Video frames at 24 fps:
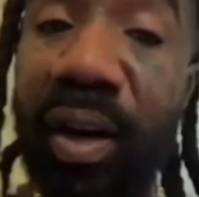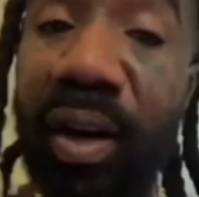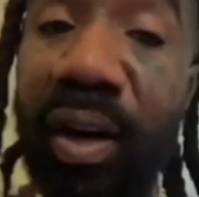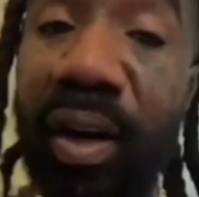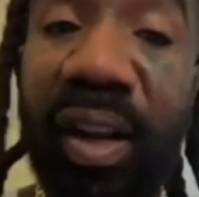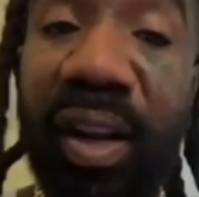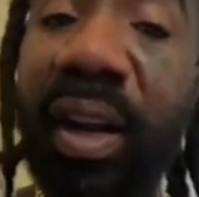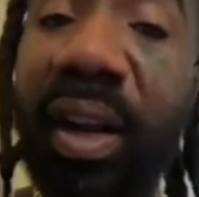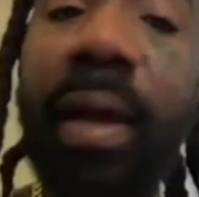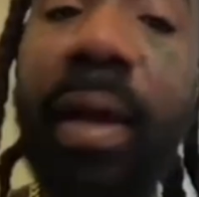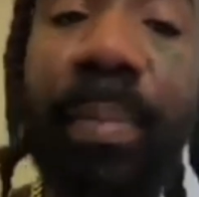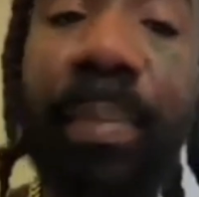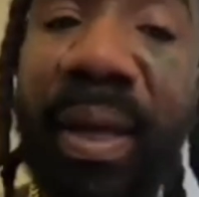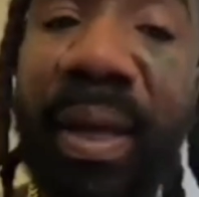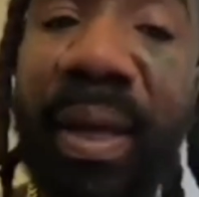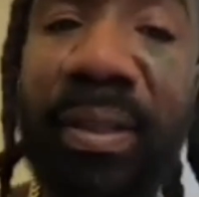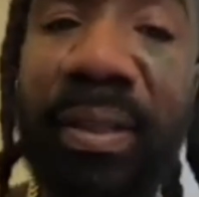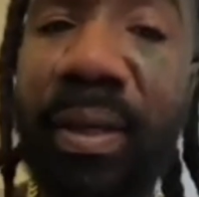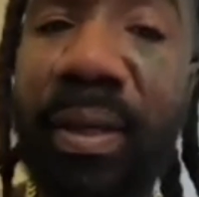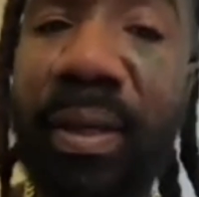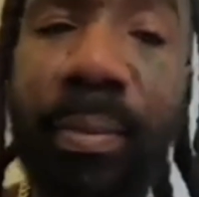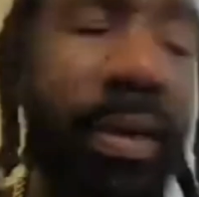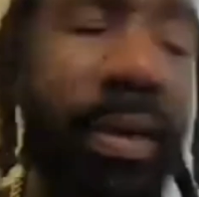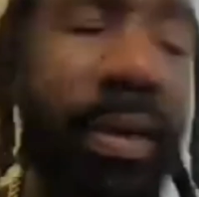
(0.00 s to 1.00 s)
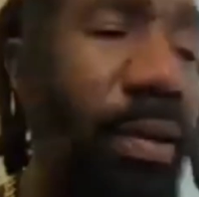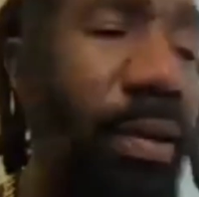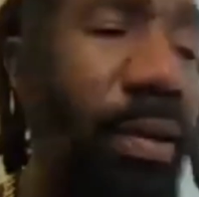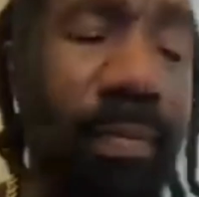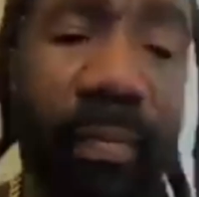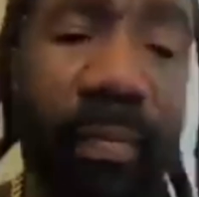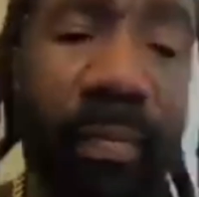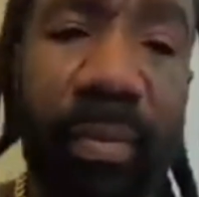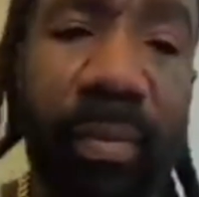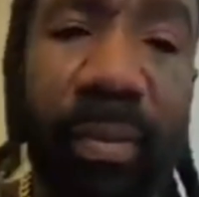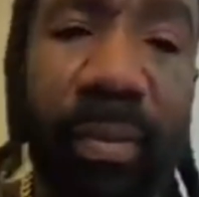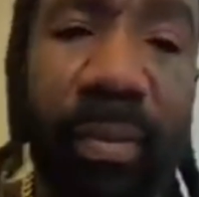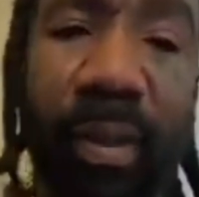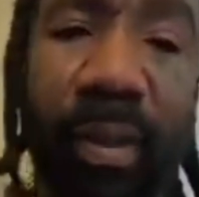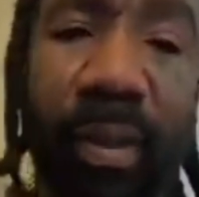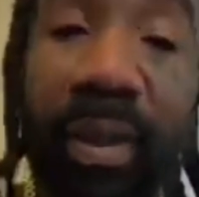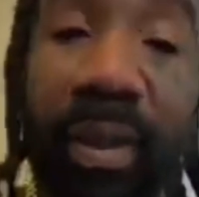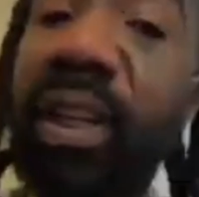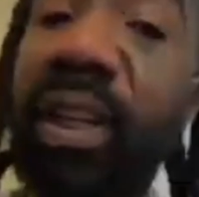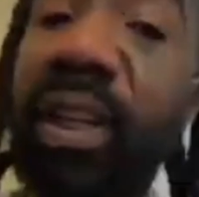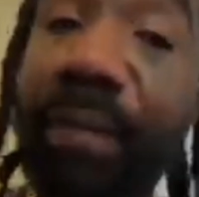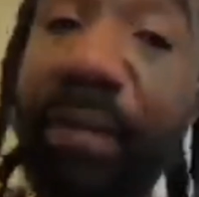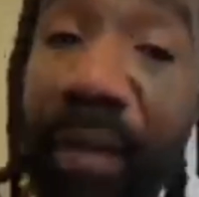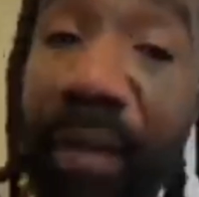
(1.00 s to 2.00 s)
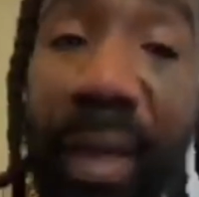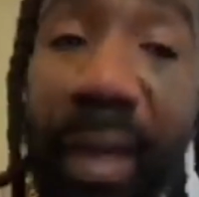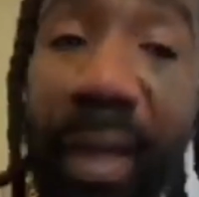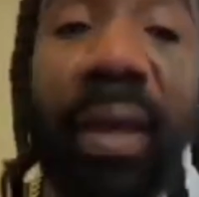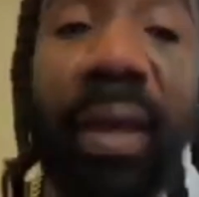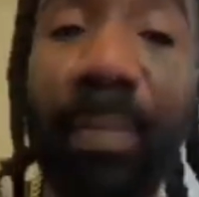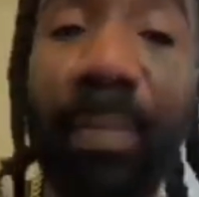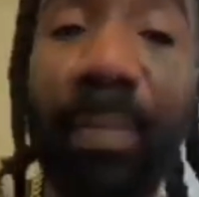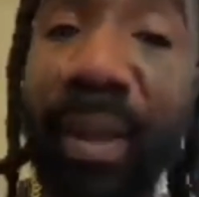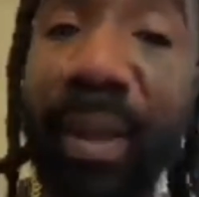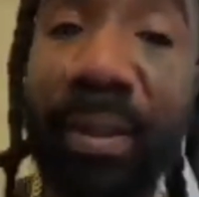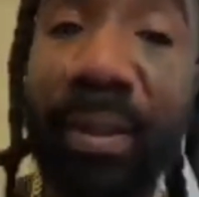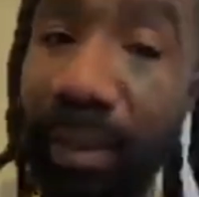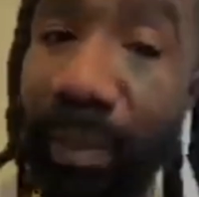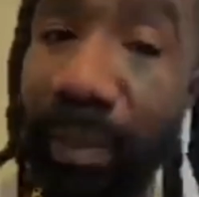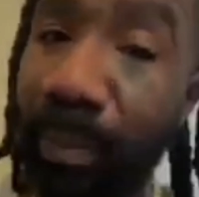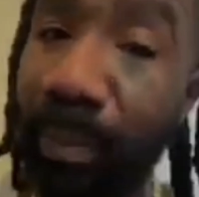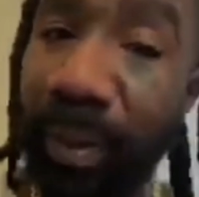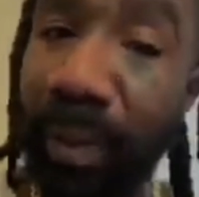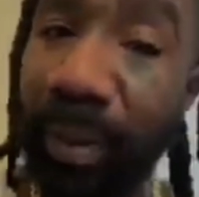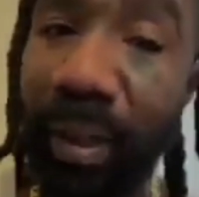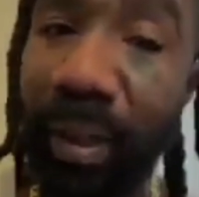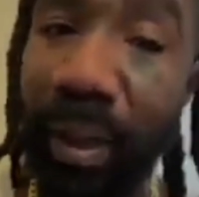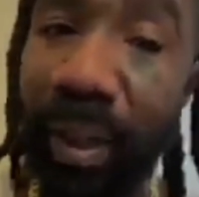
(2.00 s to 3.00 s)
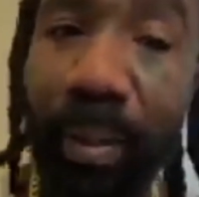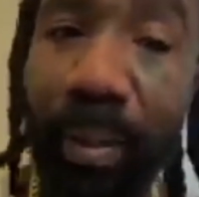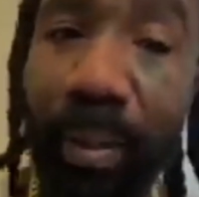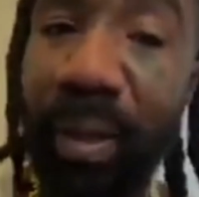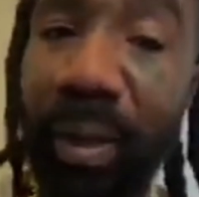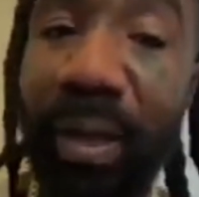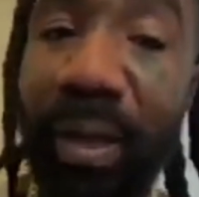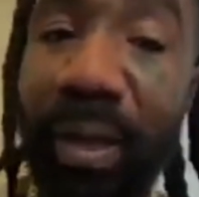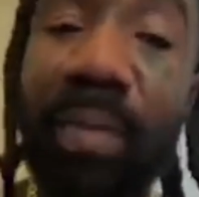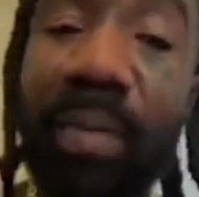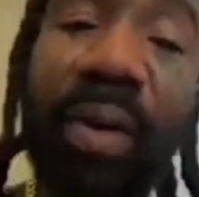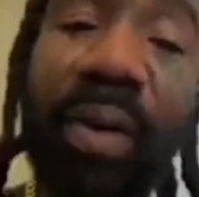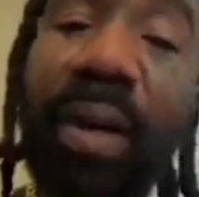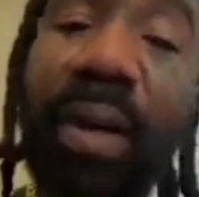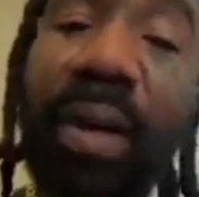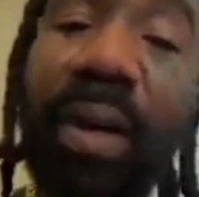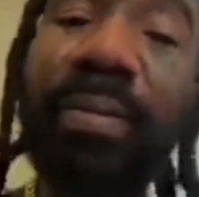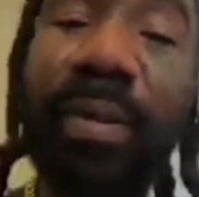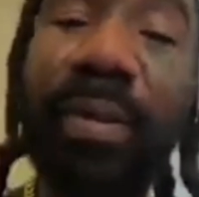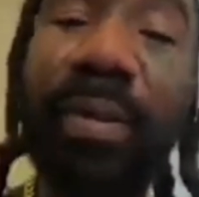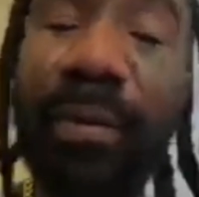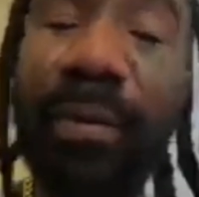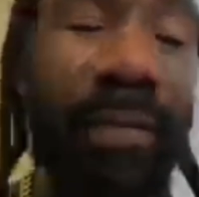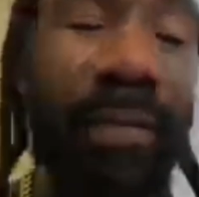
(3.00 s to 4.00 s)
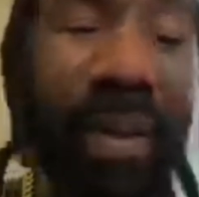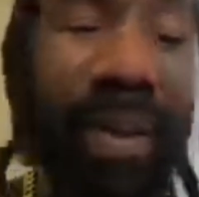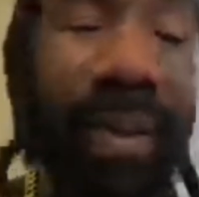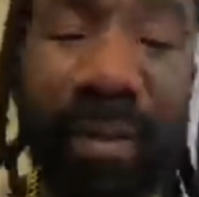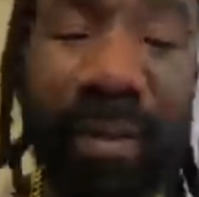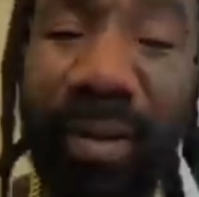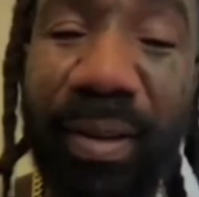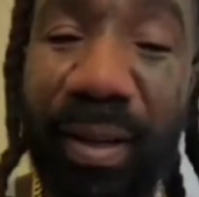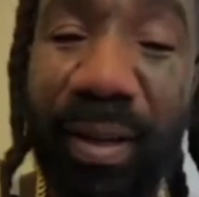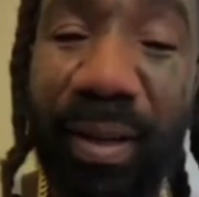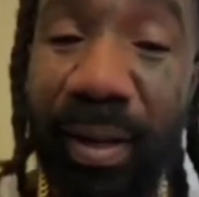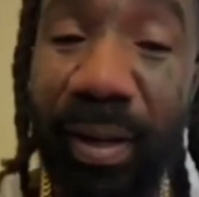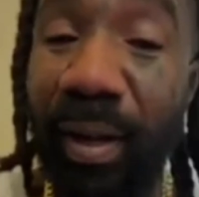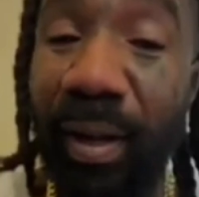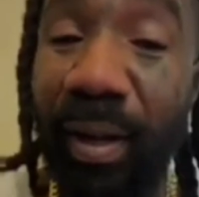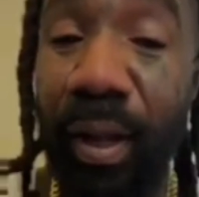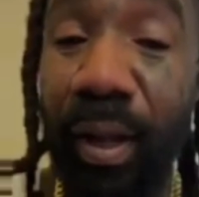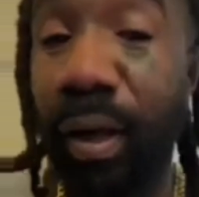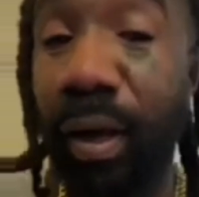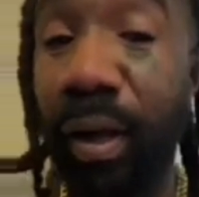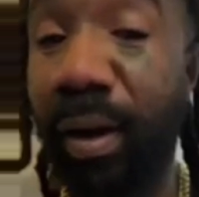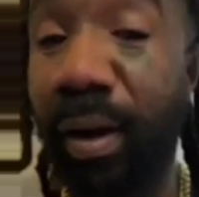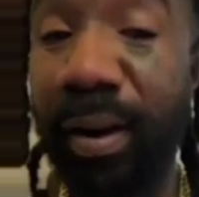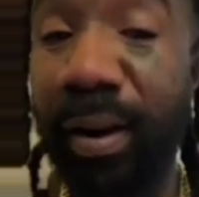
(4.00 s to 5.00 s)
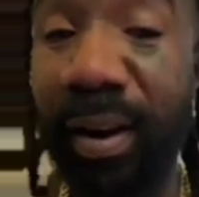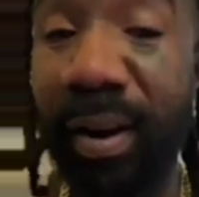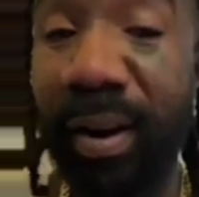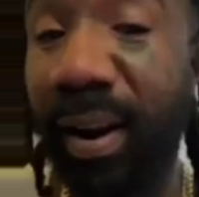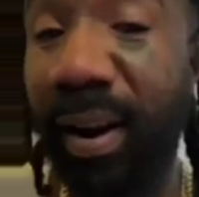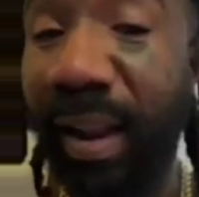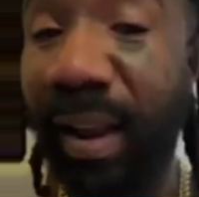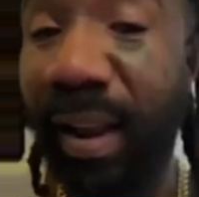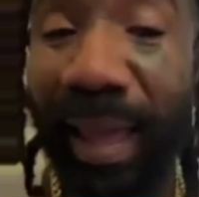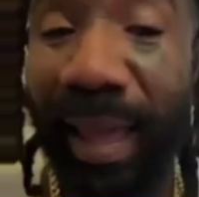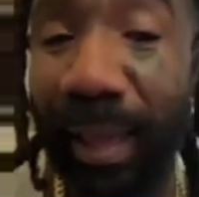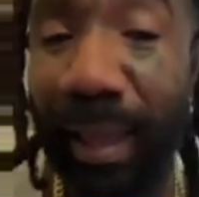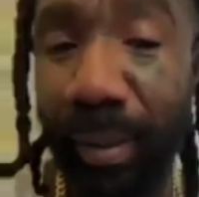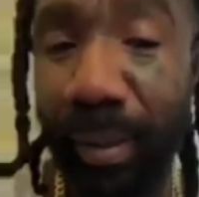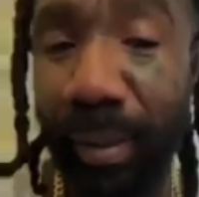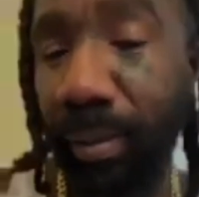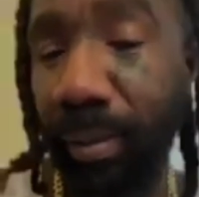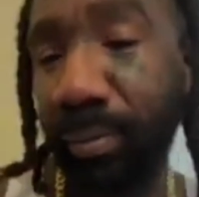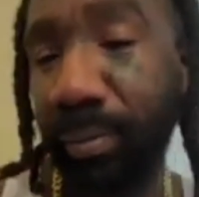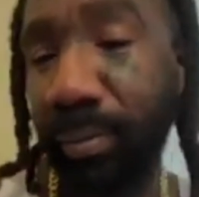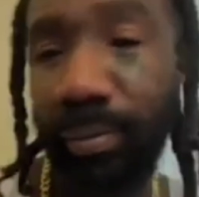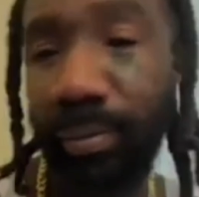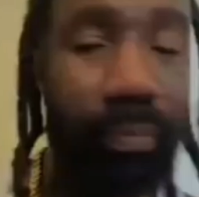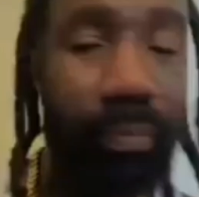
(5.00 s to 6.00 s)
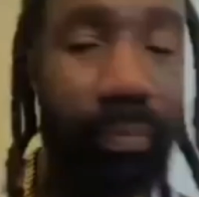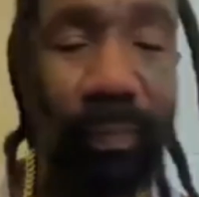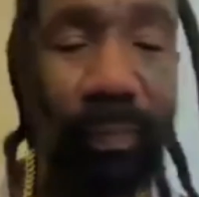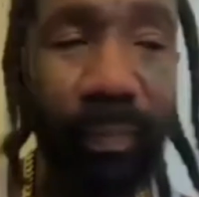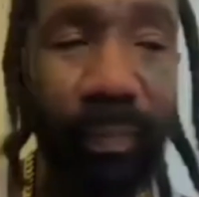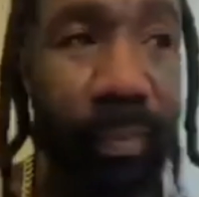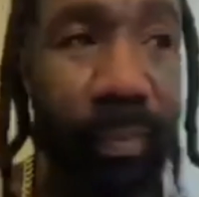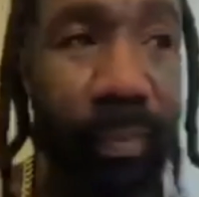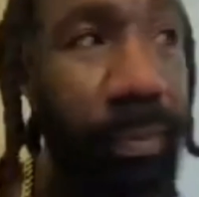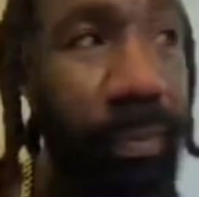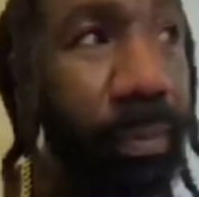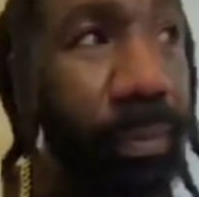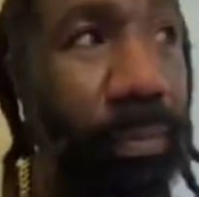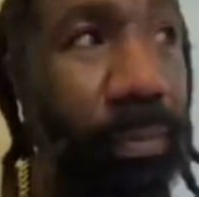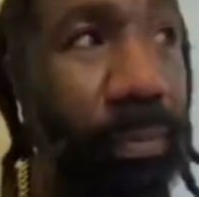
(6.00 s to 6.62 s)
clearly they busy, bro she fucking busy, bro. Like, why don't the fuck you like ring,